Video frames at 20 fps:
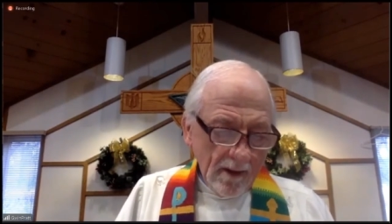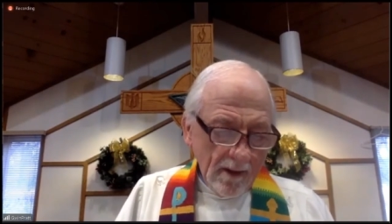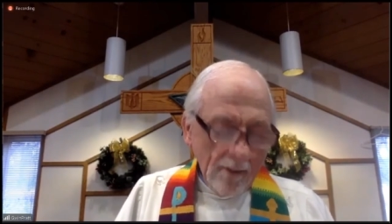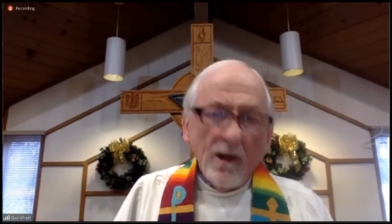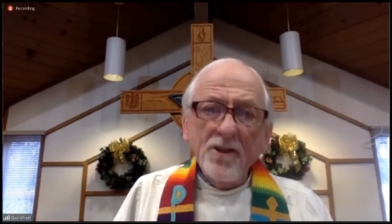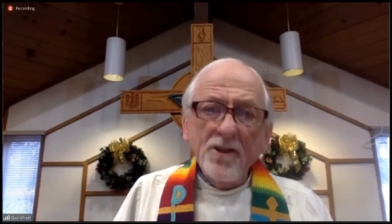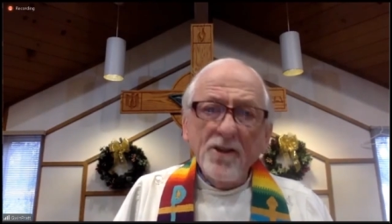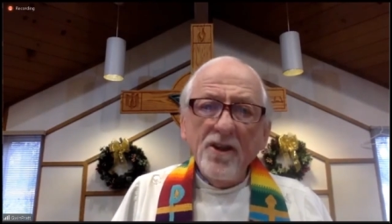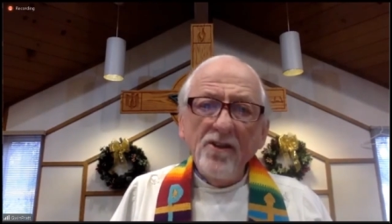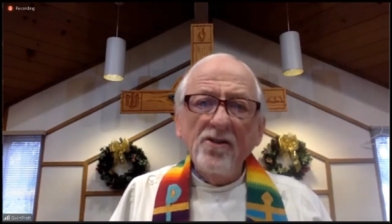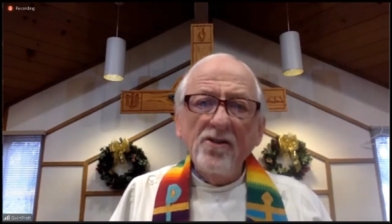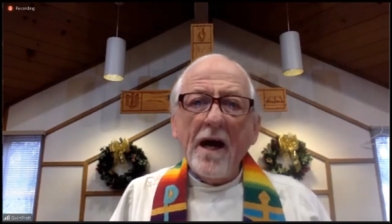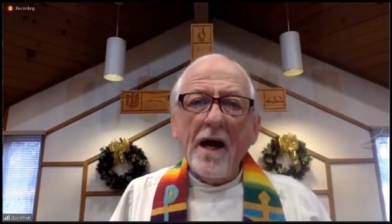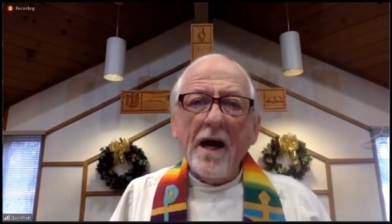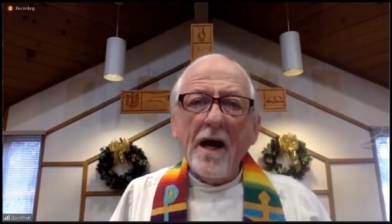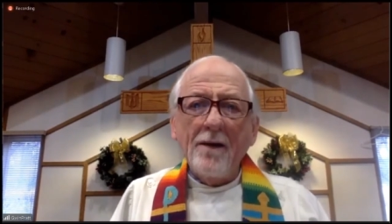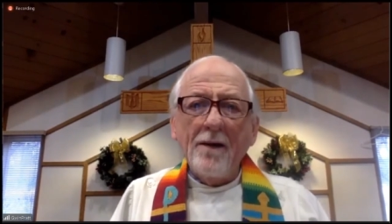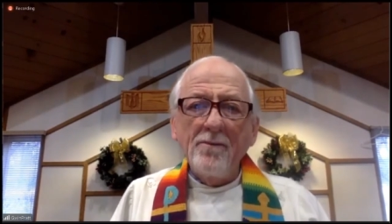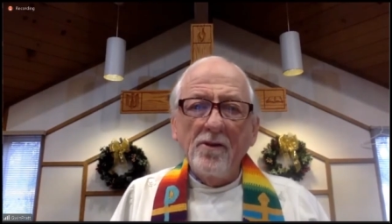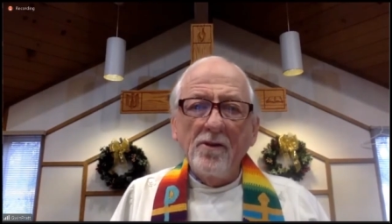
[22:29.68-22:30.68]
But she
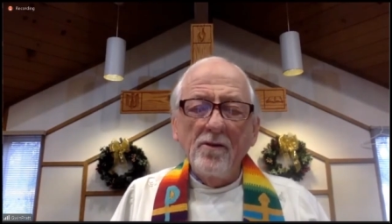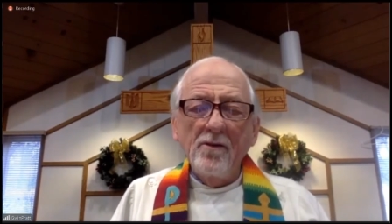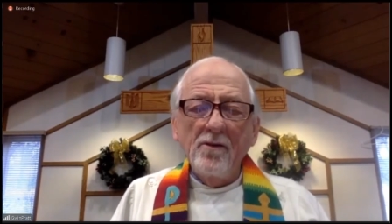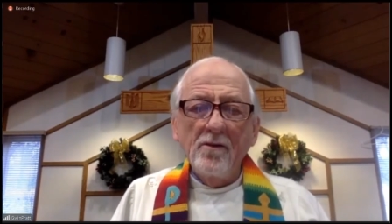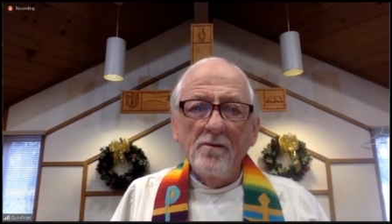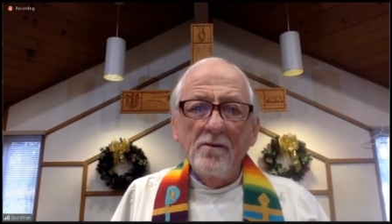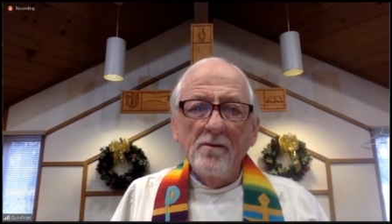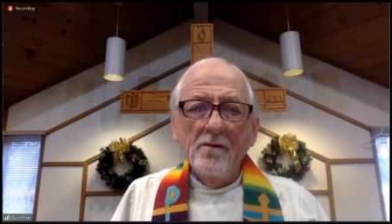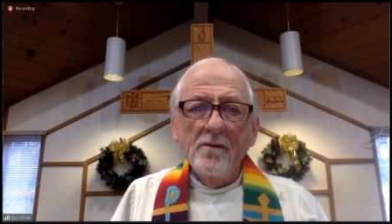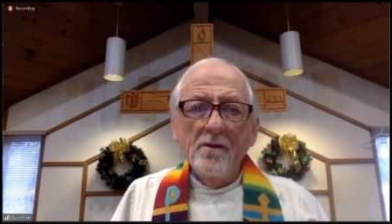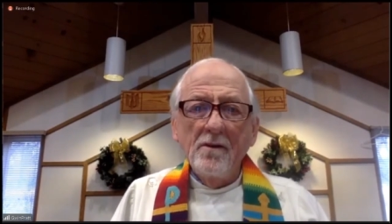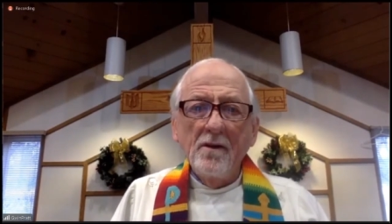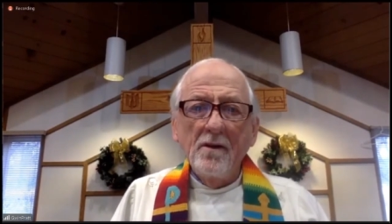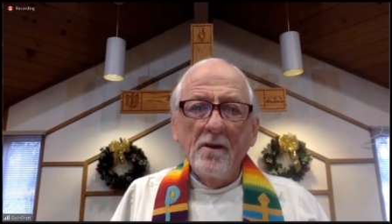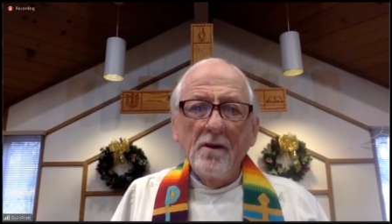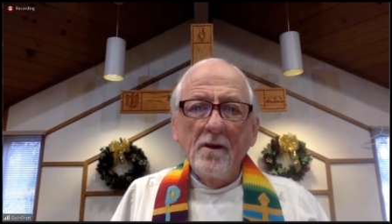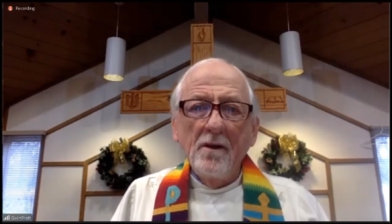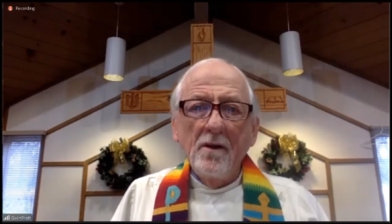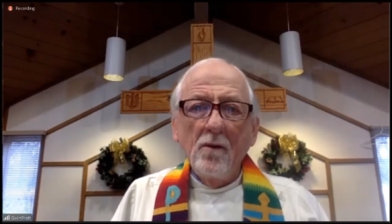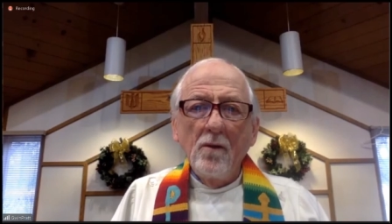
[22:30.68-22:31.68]
stops.
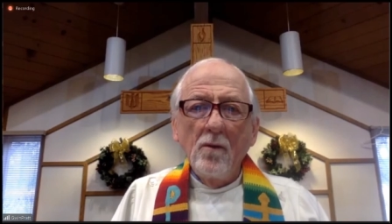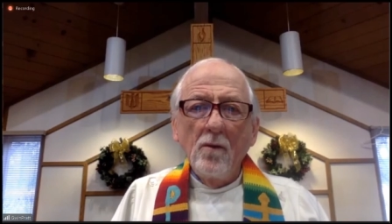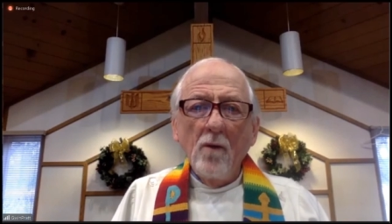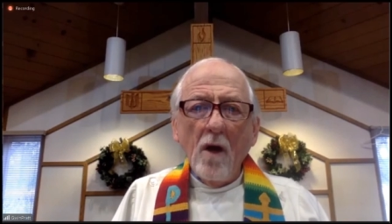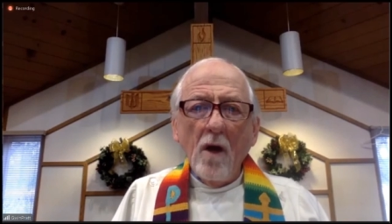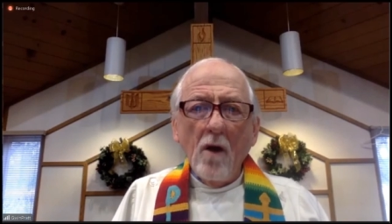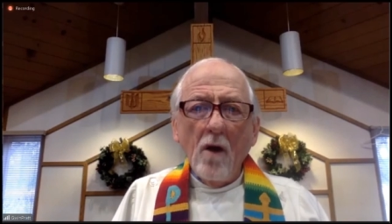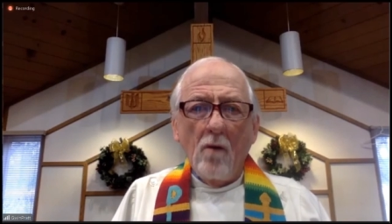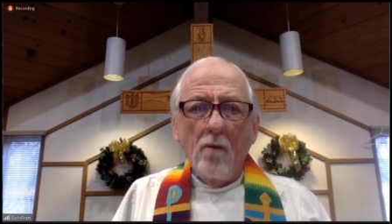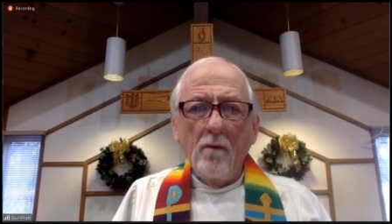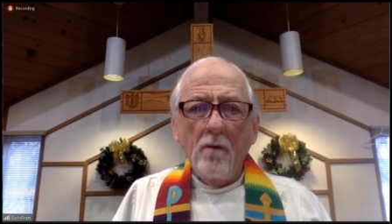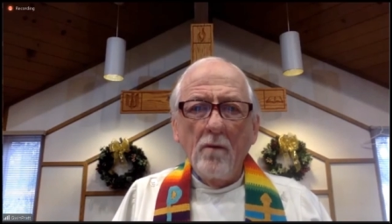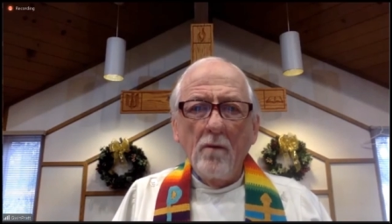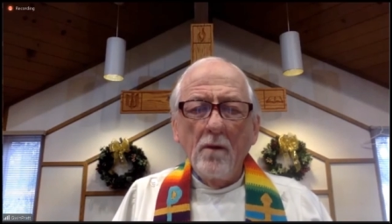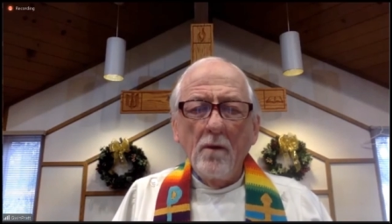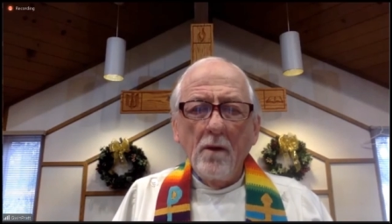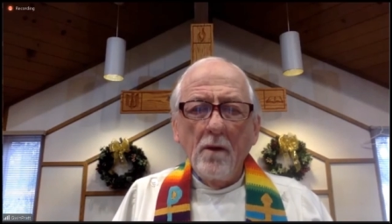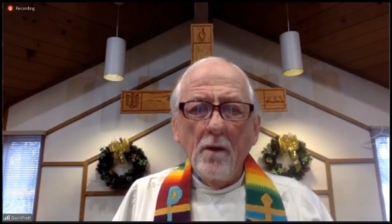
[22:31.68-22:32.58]
Whoa,